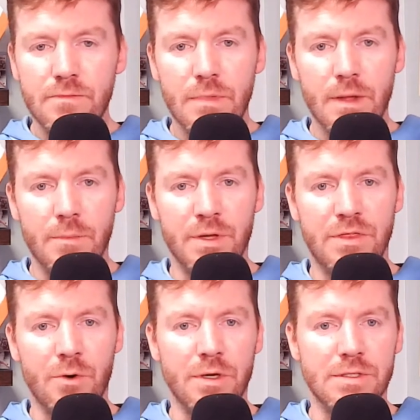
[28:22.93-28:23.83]
But
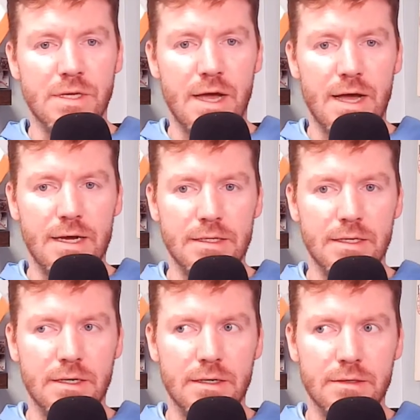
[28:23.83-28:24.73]
there was, I
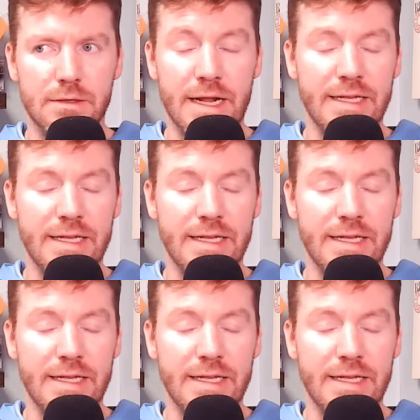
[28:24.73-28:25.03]
didn't